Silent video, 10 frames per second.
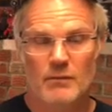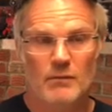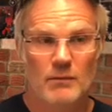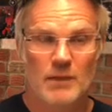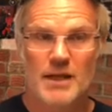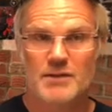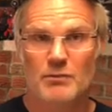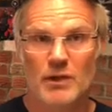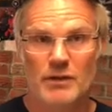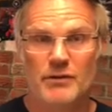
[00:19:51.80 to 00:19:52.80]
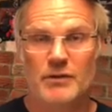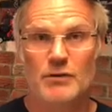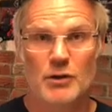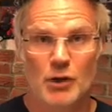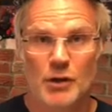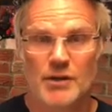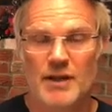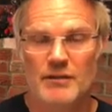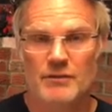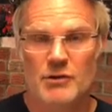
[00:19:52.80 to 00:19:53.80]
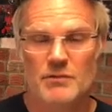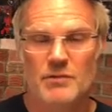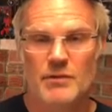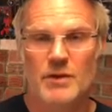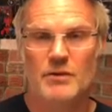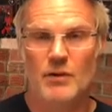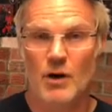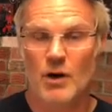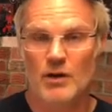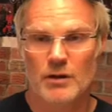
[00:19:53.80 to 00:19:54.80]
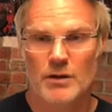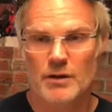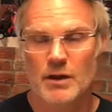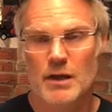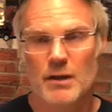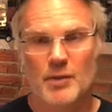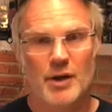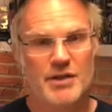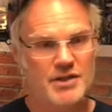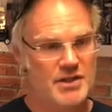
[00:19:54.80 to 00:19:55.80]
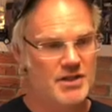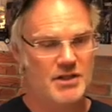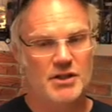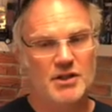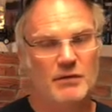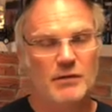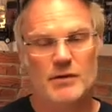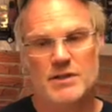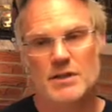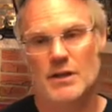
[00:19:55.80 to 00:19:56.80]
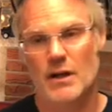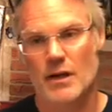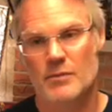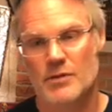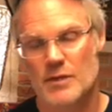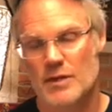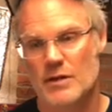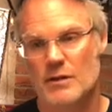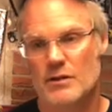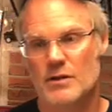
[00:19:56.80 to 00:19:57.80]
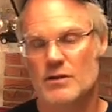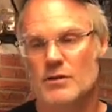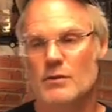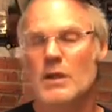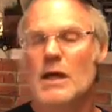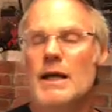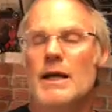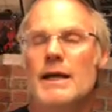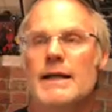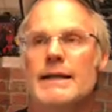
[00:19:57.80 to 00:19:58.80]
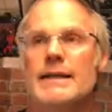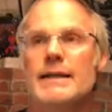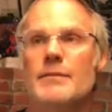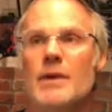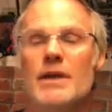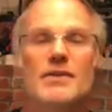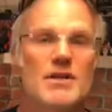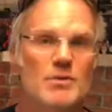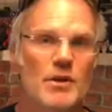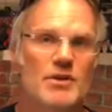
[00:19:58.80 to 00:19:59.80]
less relevant or good than Doom Three; they're all good, but it's just such a difference uh, between the the two. Um, and in this one, the